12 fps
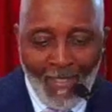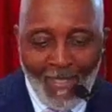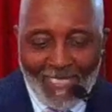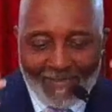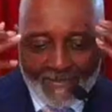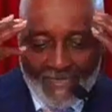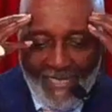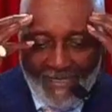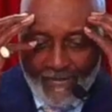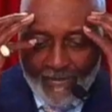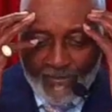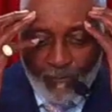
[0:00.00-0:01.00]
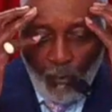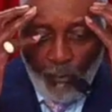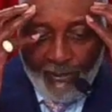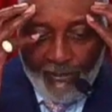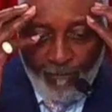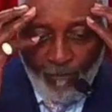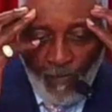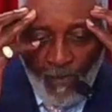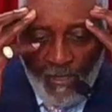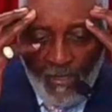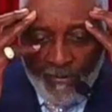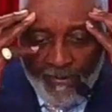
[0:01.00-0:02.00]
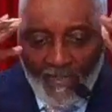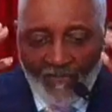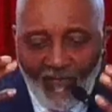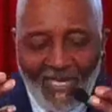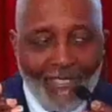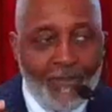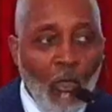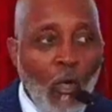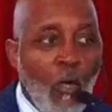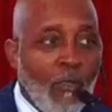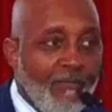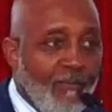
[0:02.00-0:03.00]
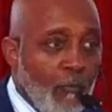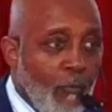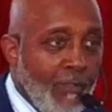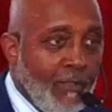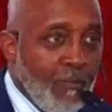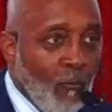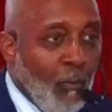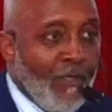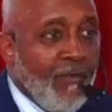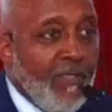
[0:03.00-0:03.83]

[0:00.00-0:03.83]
I stand this morning to invite all of you into what